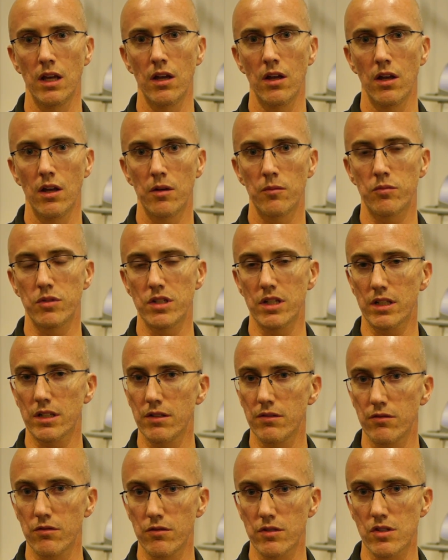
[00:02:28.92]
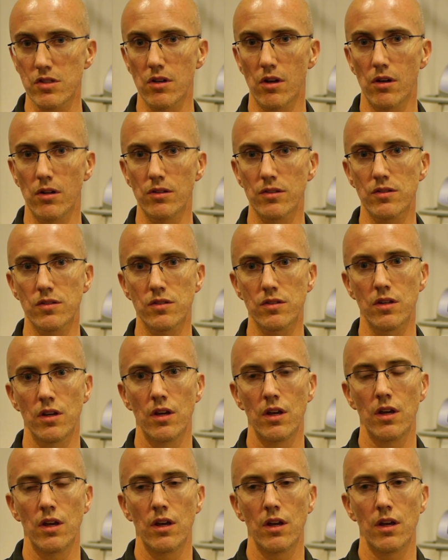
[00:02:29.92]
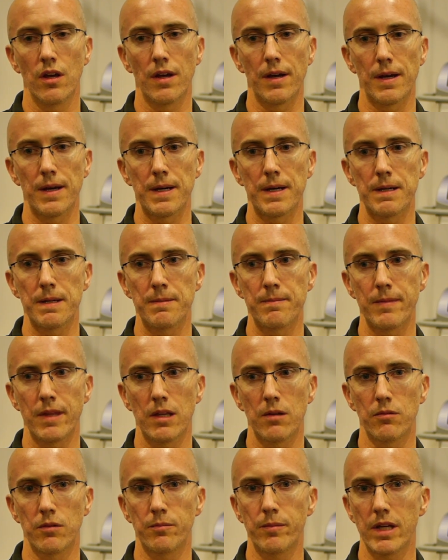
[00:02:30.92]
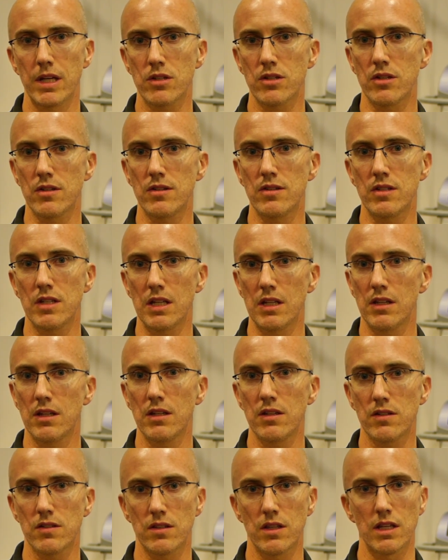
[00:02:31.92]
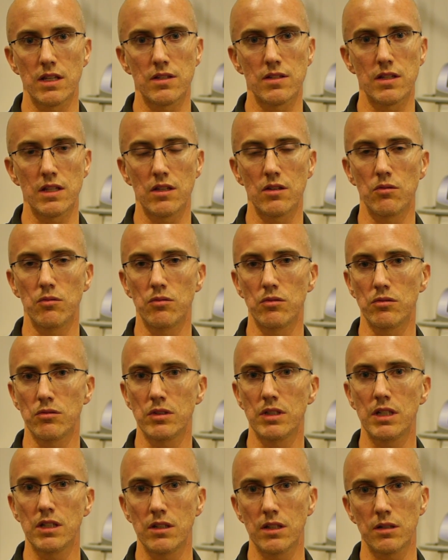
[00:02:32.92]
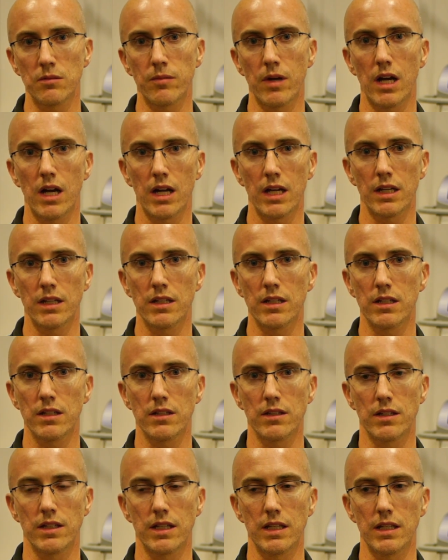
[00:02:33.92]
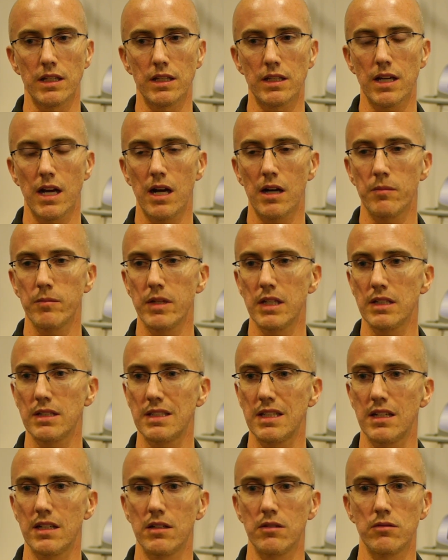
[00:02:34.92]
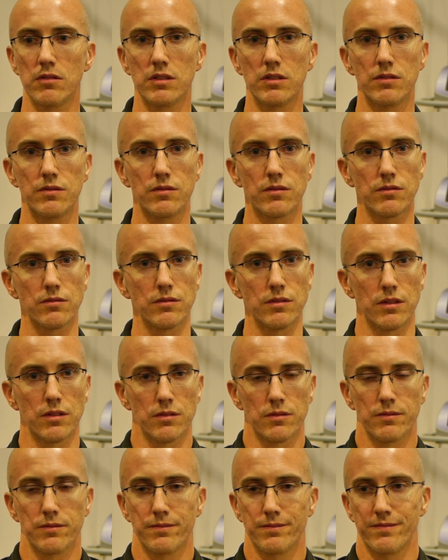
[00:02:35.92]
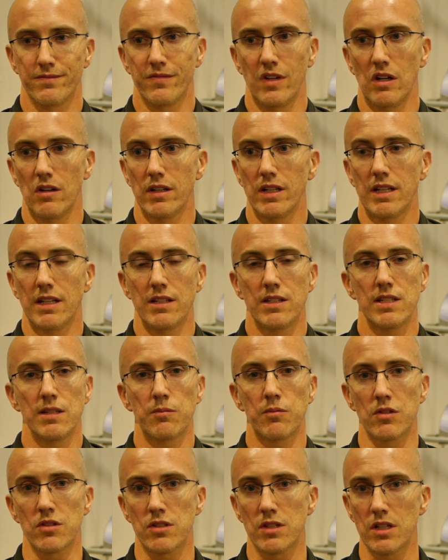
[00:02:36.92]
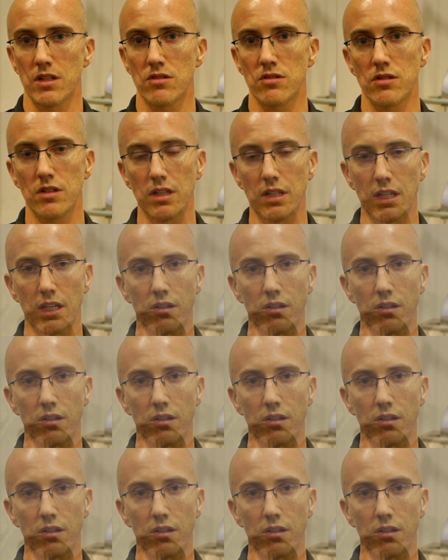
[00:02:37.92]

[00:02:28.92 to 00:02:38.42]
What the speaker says: predictive results. And when patients see this, they see the wound healing behind it. They comment that it was, very easy procedure to get